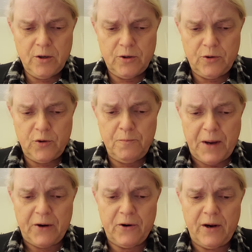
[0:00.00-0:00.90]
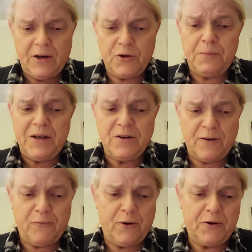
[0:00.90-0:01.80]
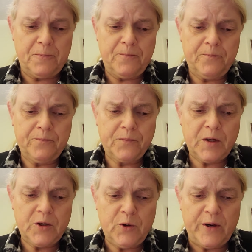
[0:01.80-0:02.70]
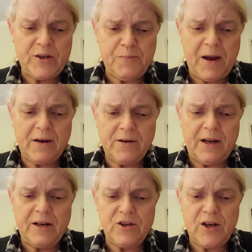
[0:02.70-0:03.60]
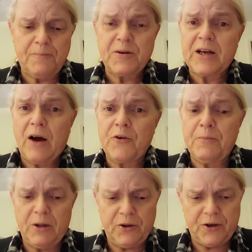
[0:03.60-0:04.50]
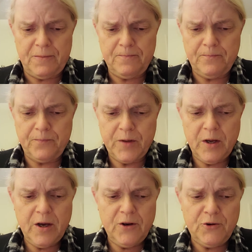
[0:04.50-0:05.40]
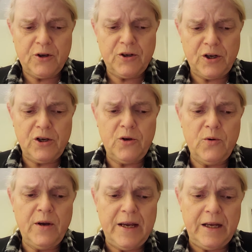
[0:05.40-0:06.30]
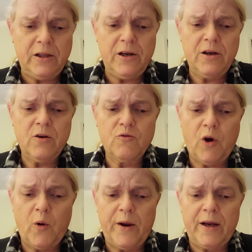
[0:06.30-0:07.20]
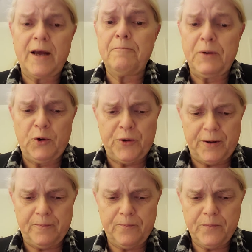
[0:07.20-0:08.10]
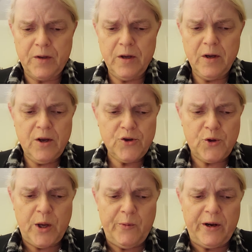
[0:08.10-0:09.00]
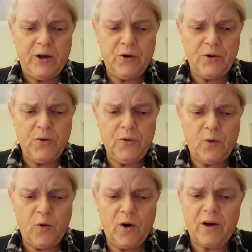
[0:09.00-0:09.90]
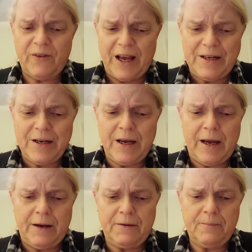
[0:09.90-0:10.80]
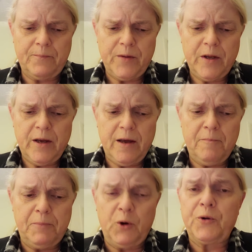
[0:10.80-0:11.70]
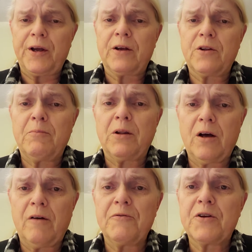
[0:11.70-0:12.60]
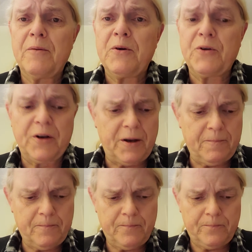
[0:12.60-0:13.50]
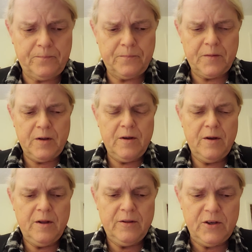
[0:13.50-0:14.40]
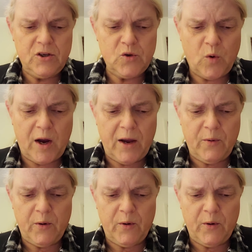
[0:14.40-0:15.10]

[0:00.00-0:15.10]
To do better and to be different. To expect and accept accountability. To continue healing, growing, and building so that we can do the work of ending hate and building the beloved community. This is why we